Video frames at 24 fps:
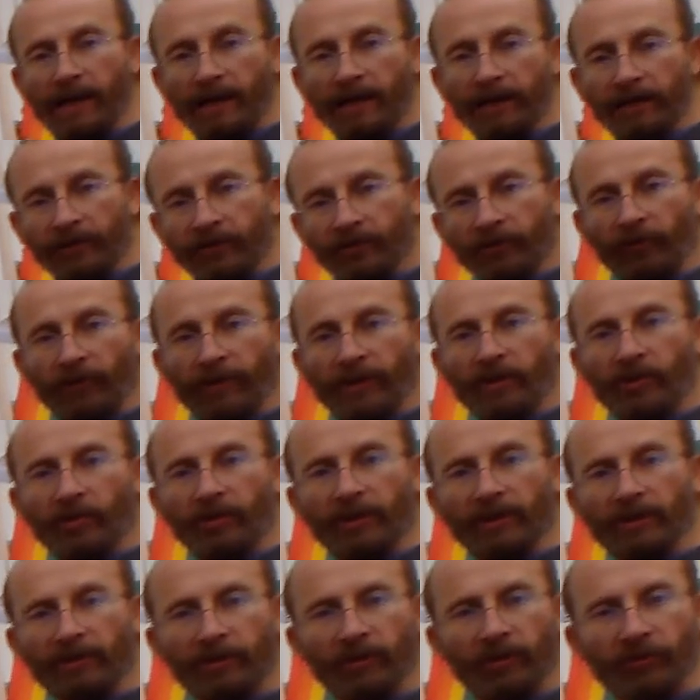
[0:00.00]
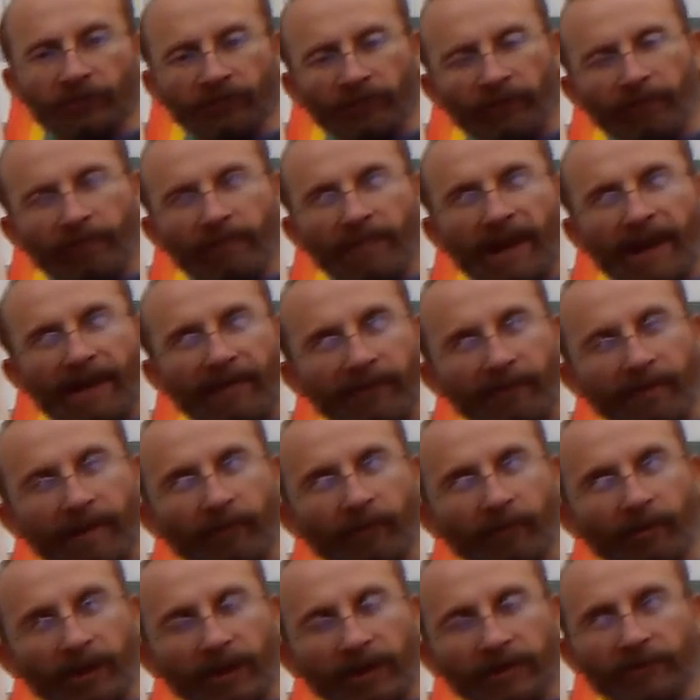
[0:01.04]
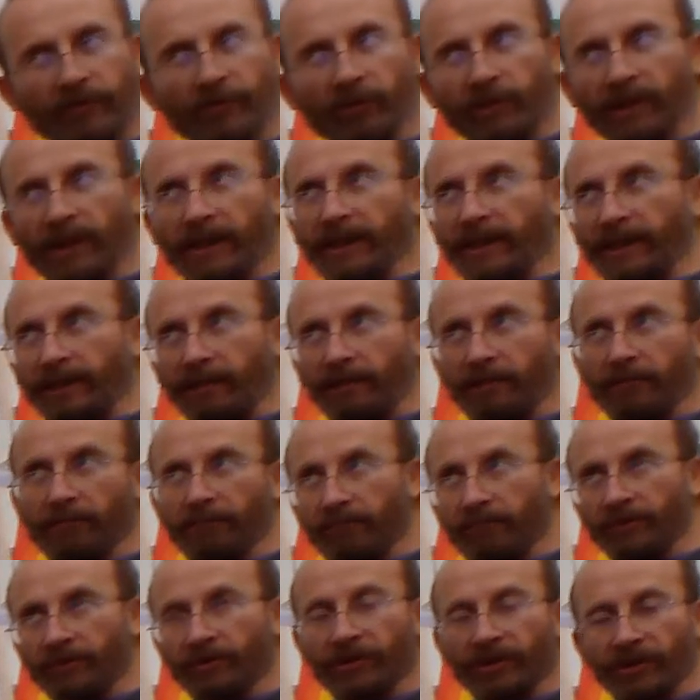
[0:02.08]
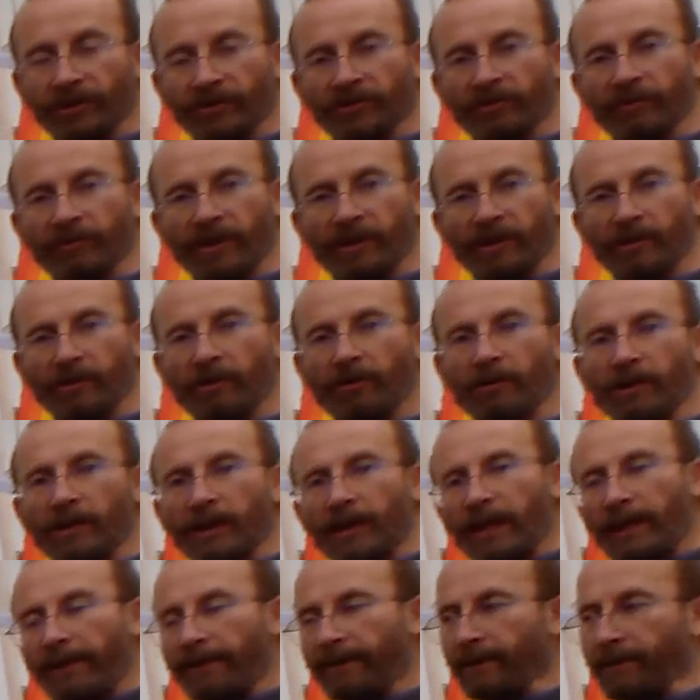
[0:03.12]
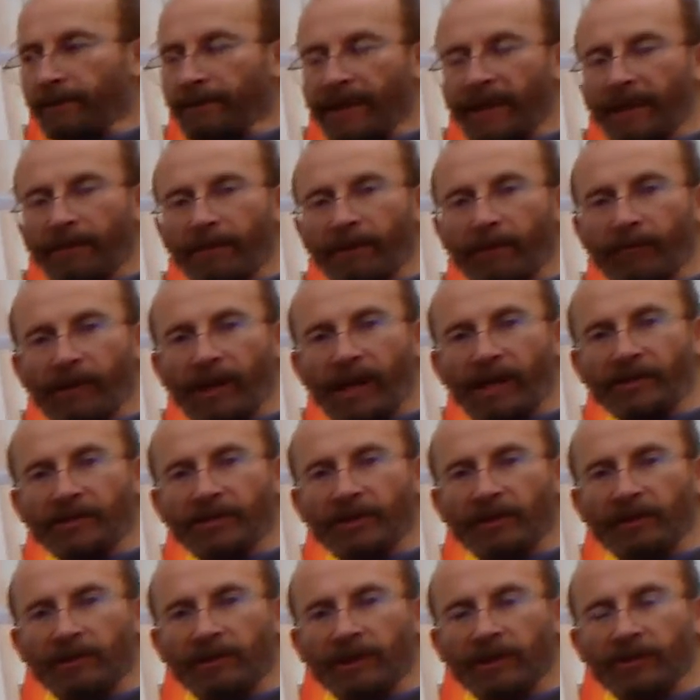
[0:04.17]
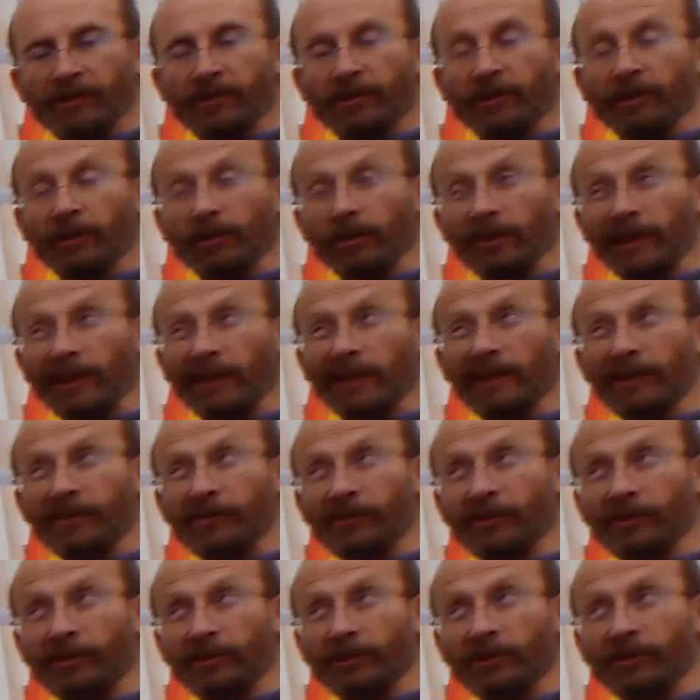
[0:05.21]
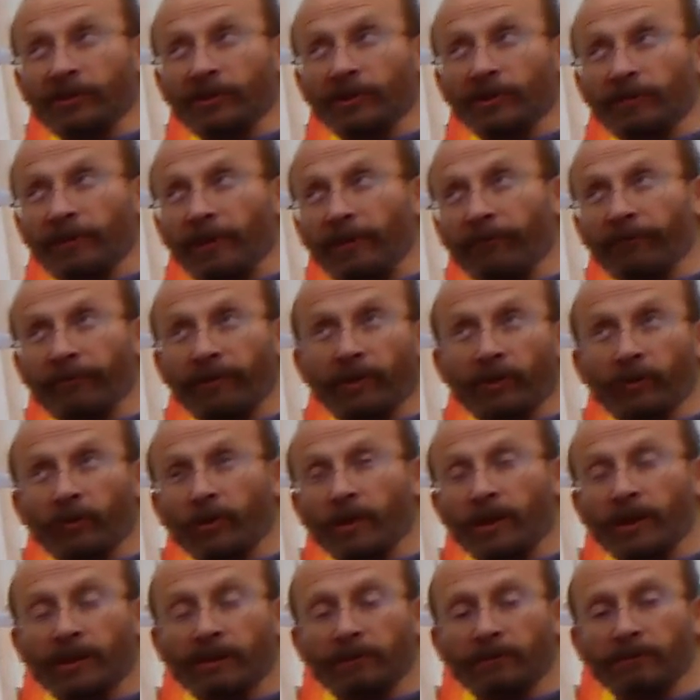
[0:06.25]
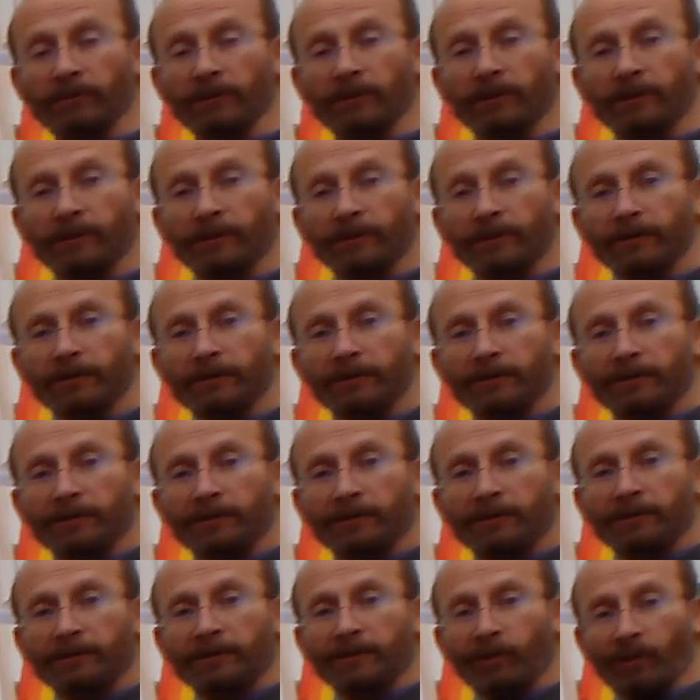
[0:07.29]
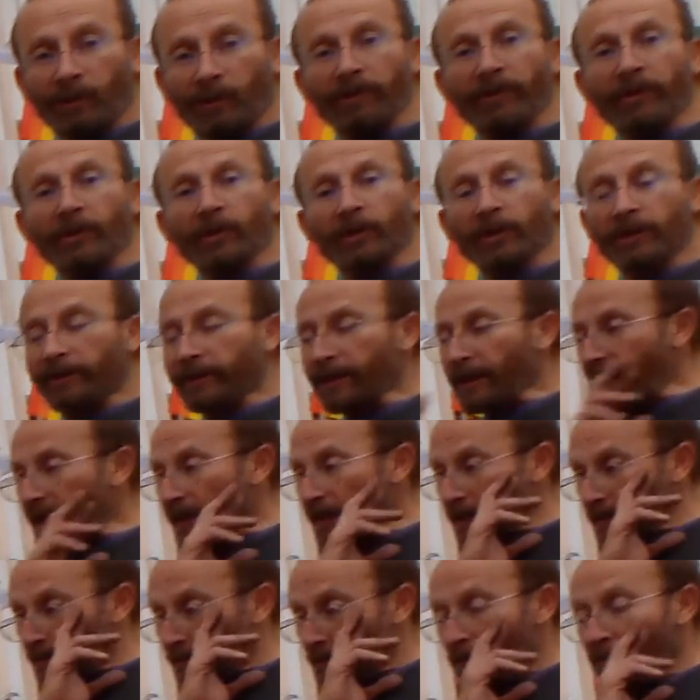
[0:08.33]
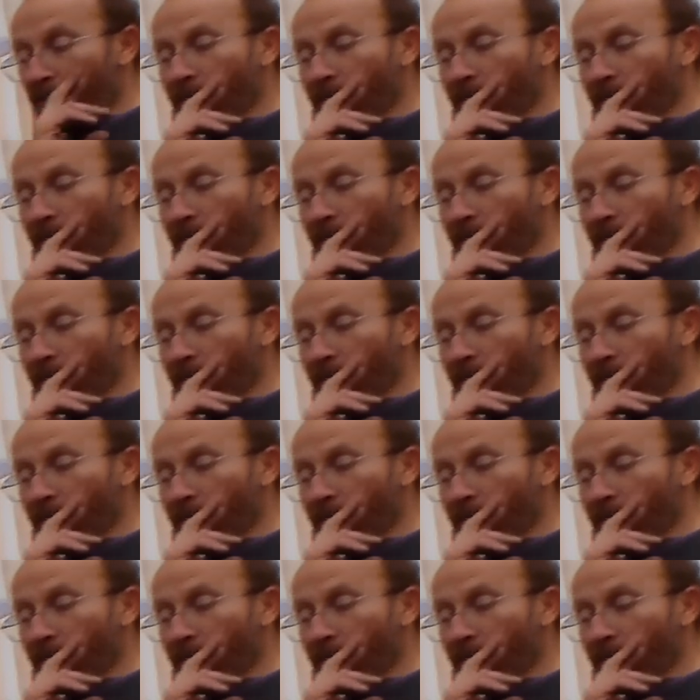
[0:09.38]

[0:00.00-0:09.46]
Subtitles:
so that you can just have it memorized. Okay, I need a system here, and then I'm going to add my ratchet. It's going to look like this because it's going to be 3-to-1. I'm going to be good at that.